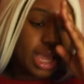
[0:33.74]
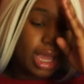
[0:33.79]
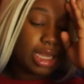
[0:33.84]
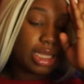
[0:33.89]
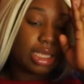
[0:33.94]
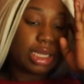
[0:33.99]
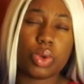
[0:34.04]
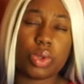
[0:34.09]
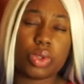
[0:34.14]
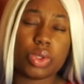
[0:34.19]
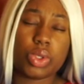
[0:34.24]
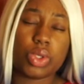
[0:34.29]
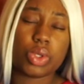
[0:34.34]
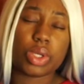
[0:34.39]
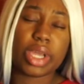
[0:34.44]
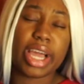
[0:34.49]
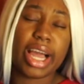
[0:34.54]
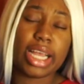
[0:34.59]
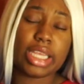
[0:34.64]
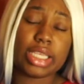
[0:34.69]
So to
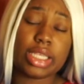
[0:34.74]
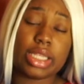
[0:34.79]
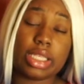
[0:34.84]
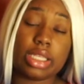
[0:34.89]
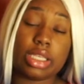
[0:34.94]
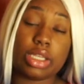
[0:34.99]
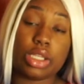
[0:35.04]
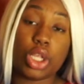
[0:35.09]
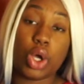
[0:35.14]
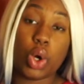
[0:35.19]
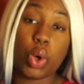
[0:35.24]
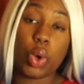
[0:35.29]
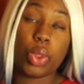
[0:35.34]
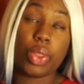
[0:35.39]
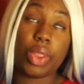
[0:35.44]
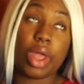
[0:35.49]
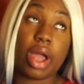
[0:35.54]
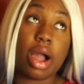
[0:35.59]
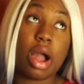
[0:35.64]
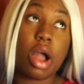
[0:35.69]
guys to know
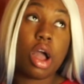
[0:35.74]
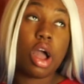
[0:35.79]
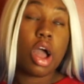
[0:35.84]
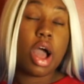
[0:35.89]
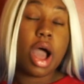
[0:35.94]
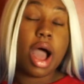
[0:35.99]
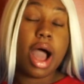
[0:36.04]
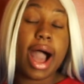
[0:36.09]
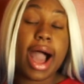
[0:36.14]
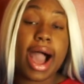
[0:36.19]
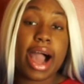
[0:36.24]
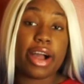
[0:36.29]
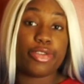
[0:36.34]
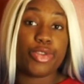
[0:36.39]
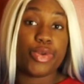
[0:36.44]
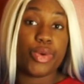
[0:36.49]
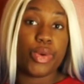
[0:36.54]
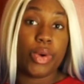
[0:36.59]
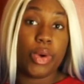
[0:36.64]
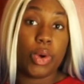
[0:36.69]
that I
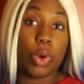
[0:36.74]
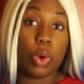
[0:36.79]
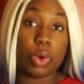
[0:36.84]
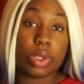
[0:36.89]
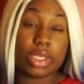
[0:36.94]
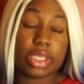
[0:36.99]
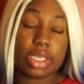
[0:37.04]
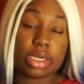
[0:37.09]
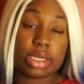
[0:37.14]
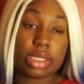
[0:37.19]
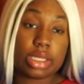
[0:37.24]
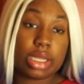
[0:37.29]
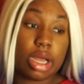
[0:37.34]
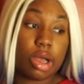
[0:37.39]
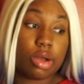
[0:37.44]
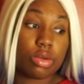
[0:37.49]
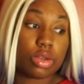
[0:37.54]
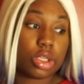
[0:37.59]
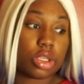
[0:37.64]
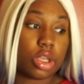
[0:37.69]
do wholesale
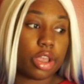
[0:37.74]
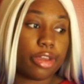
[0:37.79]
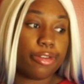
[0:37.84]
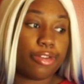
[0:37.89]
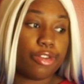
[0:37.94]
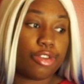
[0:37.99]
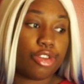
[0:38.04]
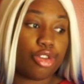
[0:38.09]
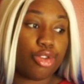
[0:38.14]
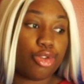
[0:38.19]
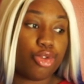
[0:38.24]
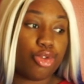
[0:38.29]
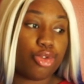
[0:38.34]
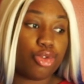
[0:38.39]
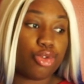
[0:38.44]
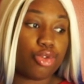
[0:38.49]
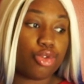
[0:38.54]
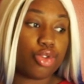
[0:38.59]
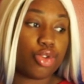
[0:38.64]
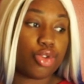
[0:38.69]
now, so if
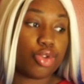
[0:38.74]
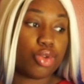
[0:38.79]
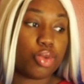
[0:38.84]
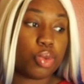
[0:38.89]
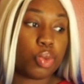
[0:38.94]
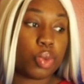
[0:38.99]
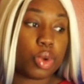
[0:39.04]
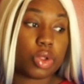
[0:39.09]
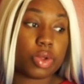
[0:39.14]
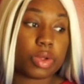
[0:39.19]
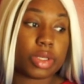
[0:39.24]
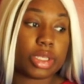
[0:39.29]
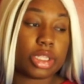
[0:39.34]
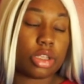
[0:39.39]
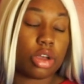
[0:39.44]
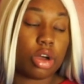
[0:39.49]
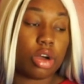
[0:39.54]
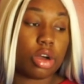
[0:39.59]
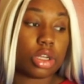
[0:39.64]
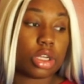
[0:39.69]
you want to
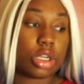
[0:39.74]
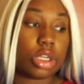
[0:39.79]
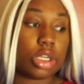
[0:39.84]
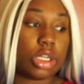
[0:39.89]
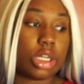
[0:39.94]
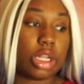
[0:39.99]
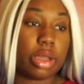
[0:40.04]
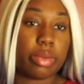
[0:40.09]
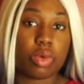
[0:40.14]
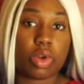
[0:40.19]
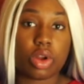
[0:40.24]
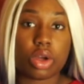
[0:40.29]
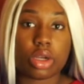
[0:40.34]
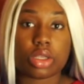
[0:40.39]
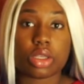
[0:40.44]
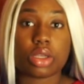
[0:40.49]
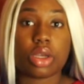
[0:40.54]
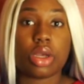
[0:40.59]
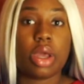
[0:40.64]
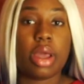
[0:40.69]
start a lip
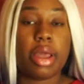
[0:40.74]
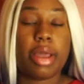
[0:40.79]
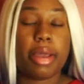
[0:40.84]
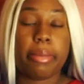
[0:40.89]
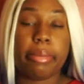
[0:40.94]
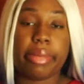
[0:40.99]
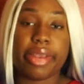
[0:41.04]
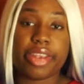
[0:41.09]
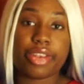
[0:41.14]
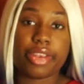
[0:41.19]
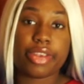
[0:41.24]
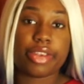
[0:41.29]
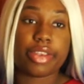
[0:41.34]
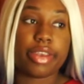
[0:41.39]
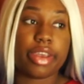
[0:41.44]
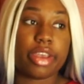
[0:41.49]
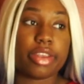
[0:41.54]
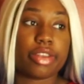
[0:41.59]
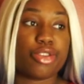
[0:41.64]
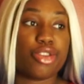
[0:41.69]
gloss
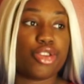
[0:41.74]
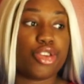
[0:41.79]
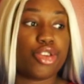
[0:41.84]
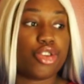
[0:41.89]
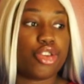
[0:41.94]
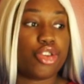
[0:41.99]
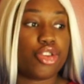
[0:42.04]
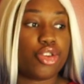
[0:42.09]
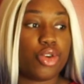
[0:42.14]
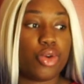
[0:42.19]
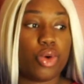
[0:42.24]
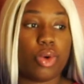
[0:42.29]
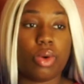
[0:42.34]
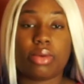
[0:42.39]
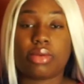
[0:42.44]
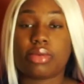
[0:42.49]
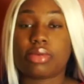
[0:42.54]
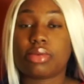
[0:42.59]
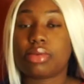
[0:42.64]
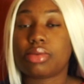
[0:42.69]
businesses, you don't know
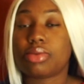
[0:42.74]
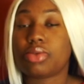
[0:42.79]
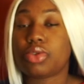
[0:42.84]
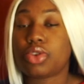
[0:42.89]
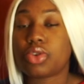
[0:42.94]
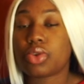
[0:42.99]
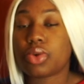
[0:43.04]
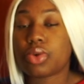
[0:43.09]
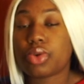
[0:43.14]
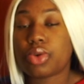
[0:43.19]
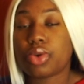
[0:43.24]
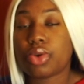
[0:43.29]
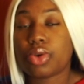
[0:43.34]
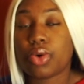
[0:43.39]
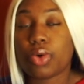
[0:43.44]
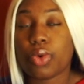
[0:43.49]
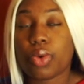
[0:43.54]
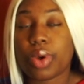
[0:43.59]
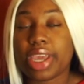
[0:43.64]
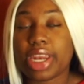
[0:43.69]

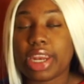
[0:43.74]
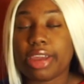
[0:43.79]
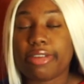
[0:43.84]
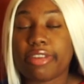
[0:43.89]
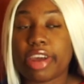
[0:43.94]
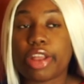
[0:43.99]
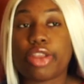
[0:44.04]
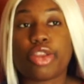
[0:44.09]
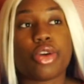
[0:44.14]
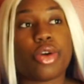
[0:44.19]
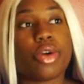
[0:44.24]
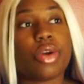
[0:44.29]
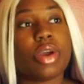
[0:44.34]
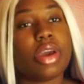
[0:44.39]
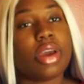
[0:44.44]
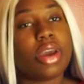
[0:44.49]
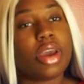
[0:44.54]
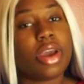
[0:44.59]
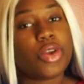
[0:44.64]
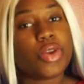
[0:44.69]
any vendor,
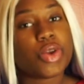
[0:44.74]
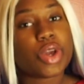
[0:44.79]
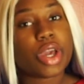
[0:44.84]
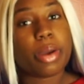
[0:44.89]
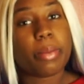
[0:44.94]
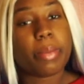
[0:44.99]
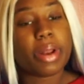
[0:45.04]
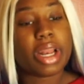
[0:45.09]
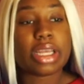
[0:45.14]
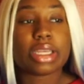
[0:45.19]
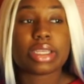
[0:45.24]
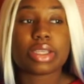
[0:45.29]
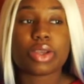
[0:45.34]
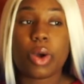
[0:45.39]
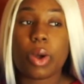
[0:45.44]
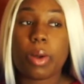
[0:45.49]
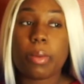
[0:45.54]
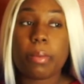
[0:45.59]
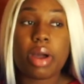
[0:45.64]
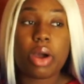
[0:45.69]
you can please
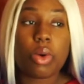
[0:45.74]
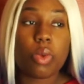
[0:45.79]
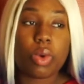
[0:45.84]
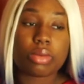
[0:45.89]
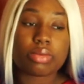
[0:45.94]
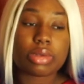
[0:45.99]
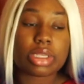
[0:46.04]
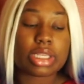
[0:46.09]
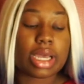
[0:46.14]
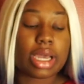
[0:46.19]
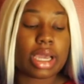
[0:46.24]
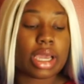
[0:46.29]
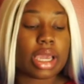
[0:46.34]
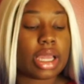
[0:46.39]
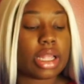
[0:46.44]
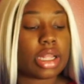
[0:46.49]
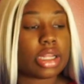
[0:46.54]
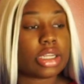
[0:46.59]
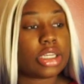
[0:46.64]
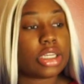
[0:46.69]
go on my
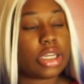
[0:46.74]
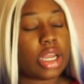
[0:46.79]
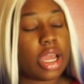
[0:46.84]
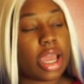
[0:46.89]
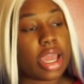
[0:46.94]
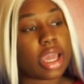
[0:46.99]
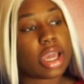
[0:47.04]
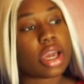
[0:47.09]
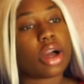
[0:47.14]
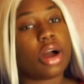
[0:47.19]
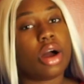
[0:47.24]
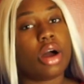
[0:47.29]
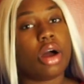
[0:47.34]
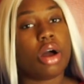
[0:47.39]
website and check